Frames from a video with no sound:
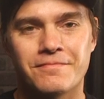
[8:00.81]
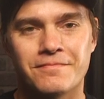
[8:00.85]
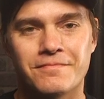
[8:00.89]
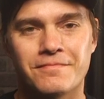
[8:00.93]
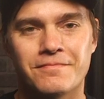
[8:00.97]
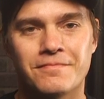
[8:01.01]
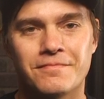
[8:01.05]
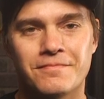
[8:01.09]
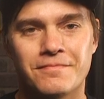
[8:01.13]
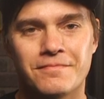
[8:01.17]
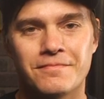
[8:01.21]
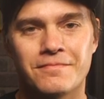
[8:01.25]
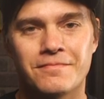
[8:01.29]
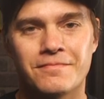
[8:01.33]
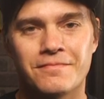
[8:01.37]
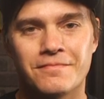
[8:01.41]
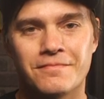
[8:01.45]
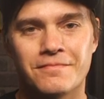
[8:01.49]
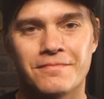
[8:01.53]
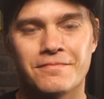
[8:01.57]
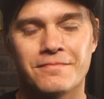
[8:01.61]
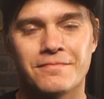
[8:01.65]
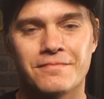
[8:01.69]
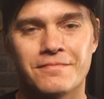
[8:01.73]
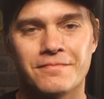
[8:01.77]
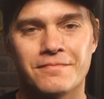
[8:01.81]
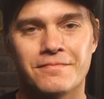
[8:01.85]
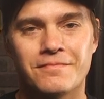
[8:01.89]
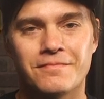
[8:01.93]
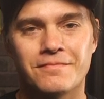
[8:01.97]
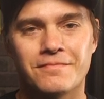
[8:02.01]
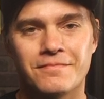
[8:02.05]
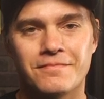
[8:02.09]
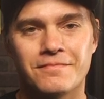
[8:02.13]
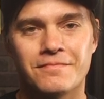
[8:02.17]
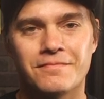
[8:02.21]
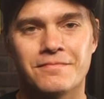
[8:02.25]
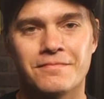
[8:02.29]

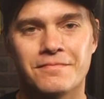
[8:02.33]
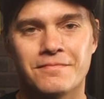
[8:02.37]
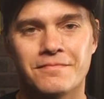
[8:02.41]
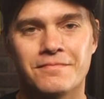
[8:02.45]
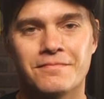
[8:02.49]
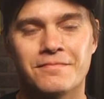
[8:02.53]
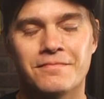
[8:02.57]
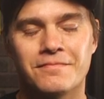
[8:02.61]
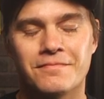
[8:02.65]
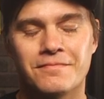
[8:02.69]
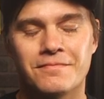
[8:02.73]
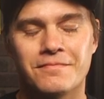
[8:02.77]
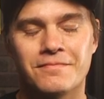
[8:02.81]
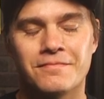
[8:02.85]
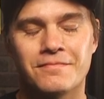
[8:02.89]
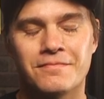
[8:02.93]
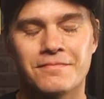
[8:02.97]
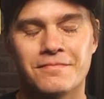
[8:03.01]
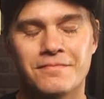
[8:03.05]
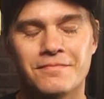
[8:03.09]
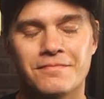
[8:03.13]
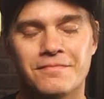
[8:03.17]
[no speech]